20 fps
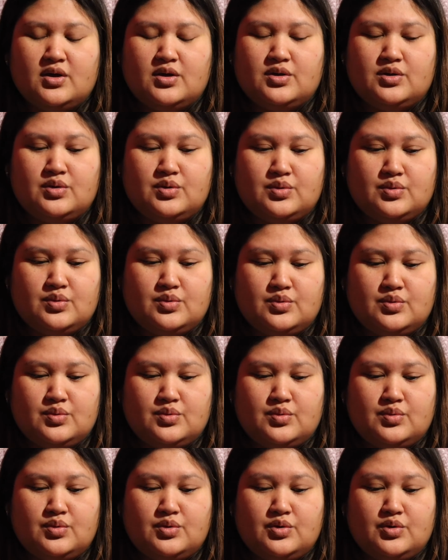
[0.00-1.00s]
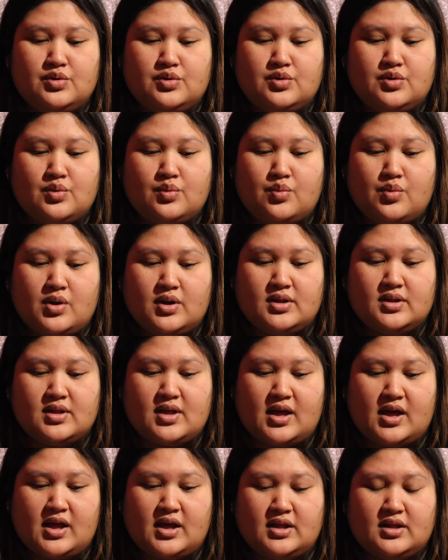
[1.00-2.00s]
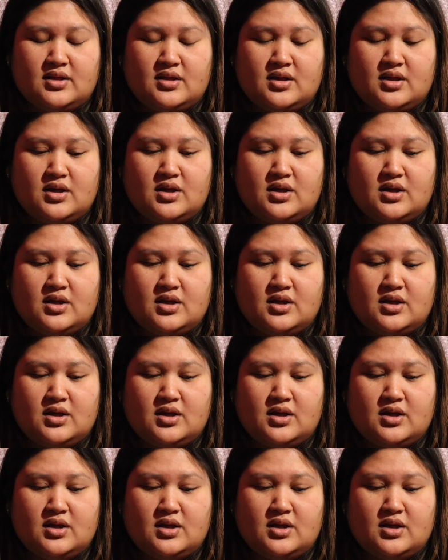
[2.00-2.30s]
You you're the one that